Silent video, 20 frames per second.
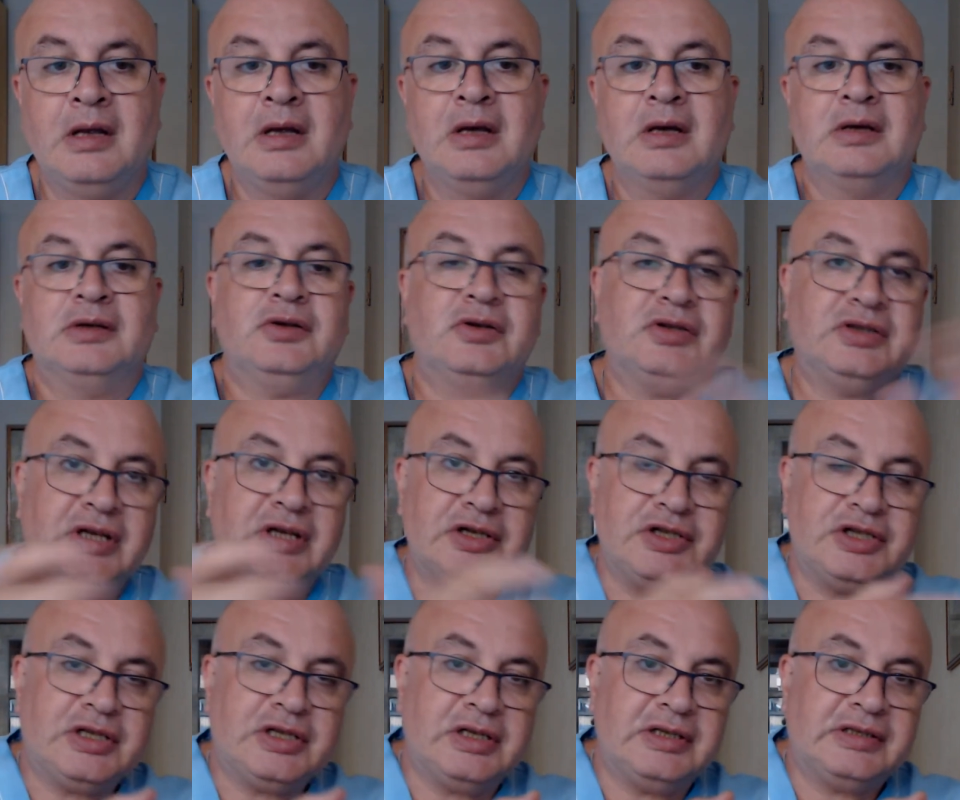So
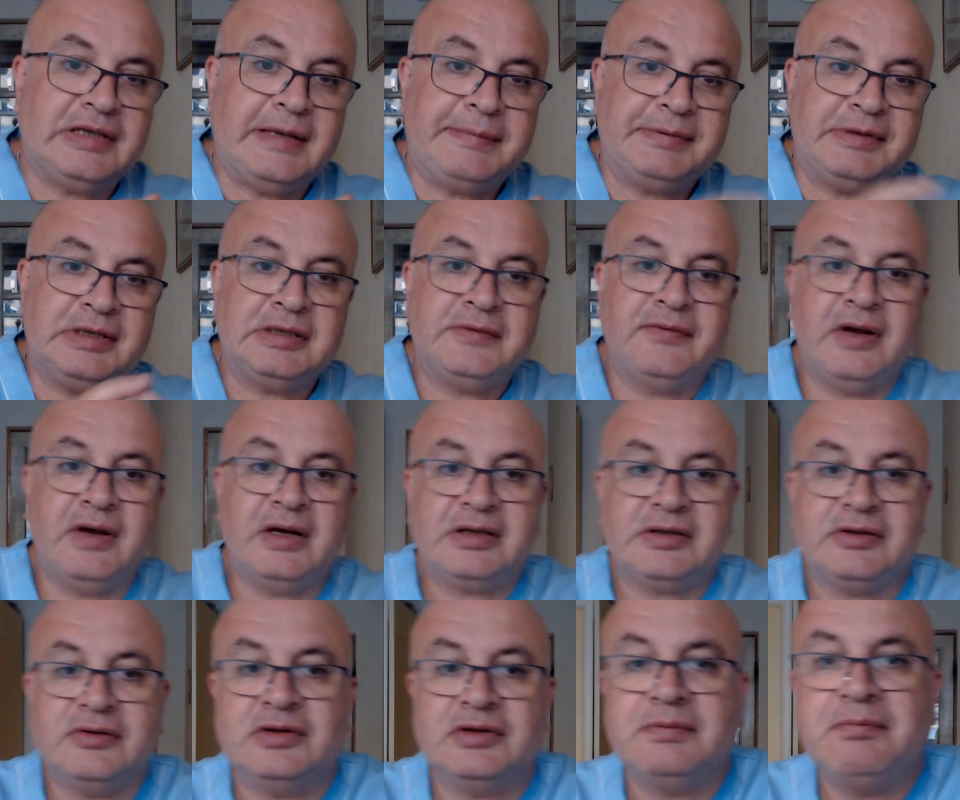surgical sepsis
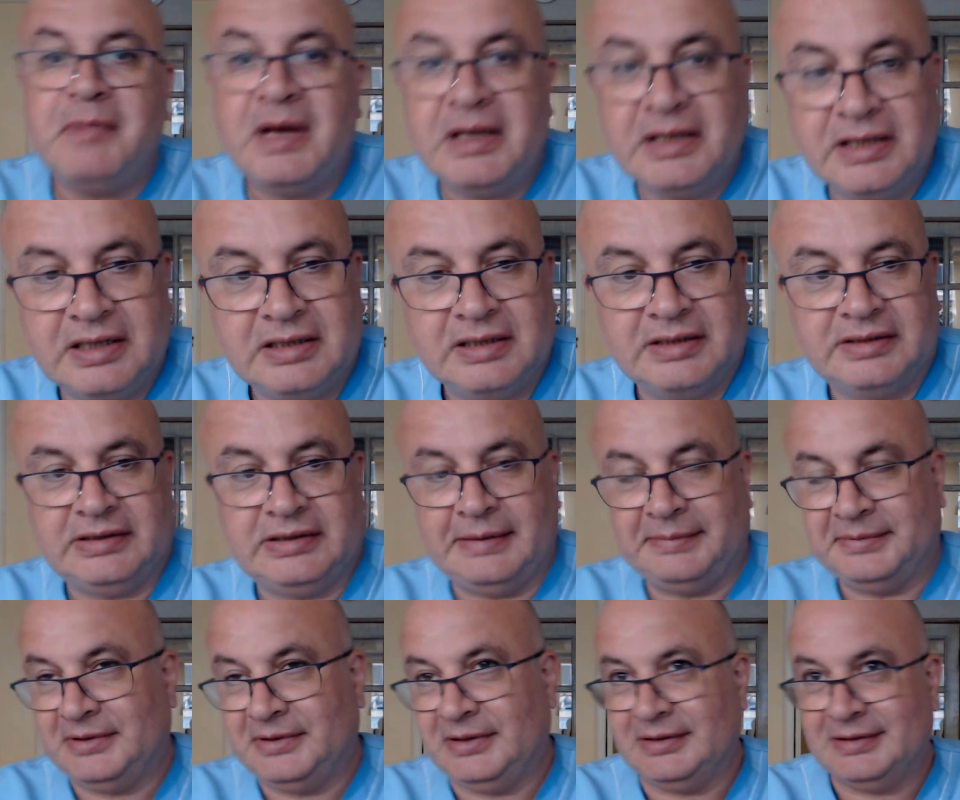versus medical
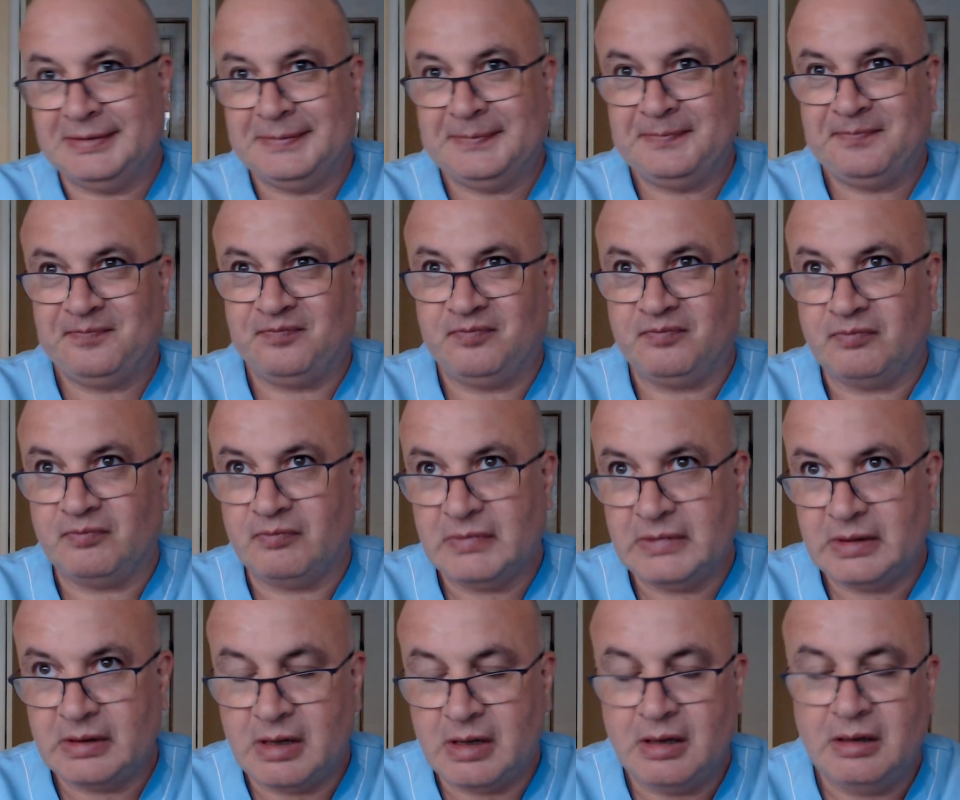sepsis,
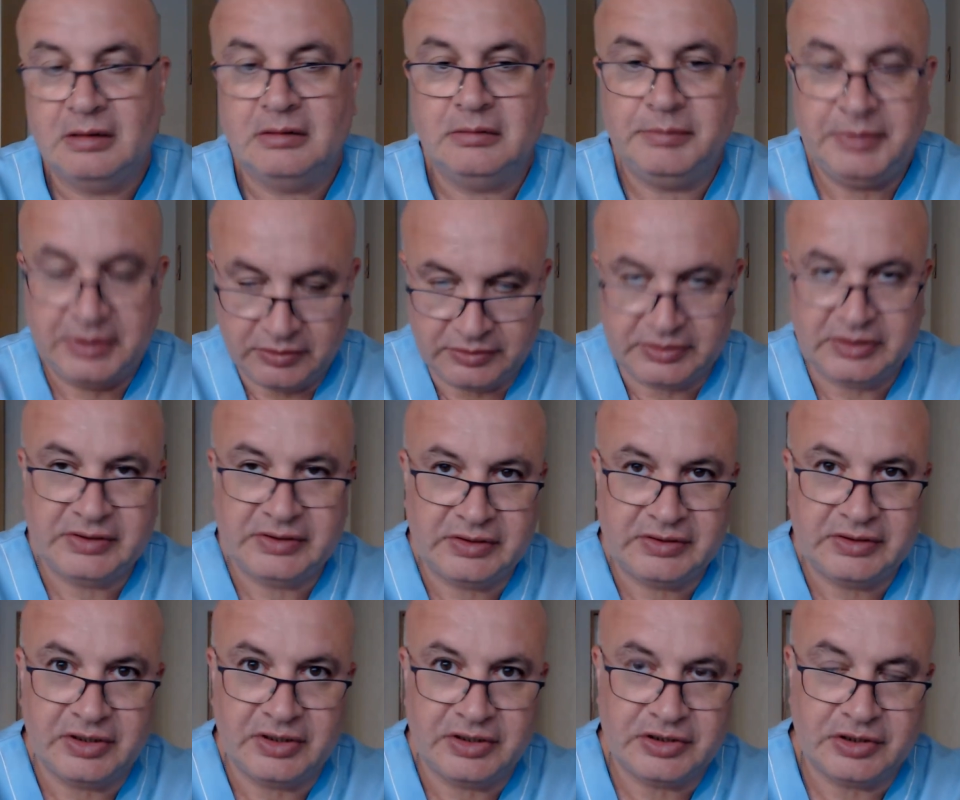because it's a
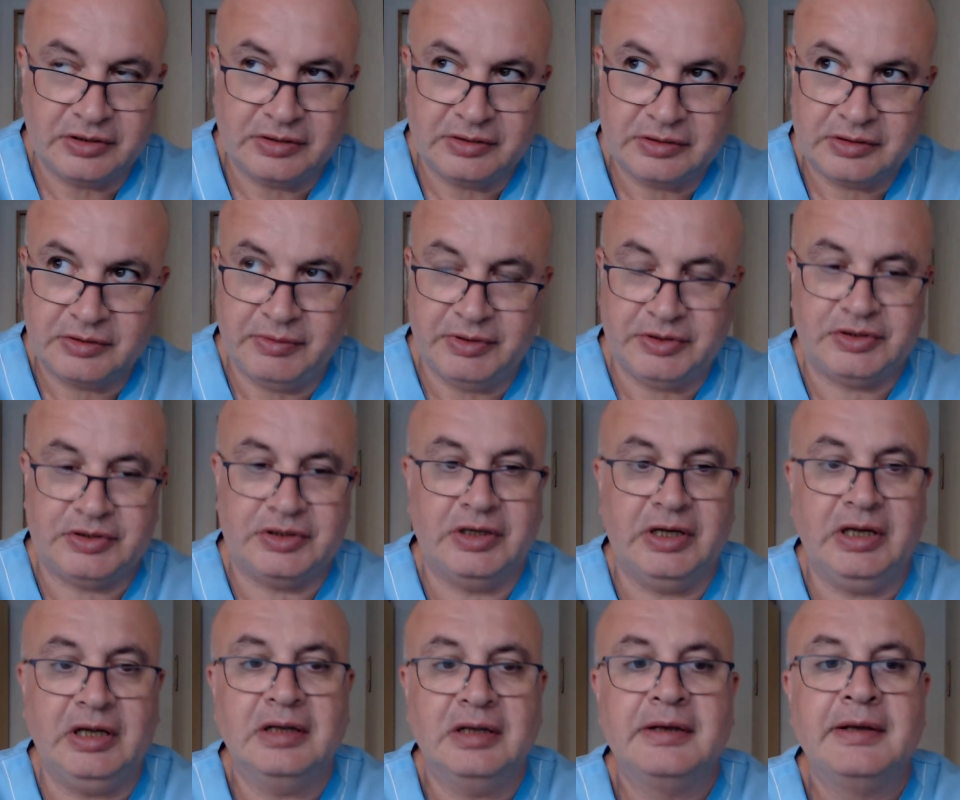surgeon question. Huh?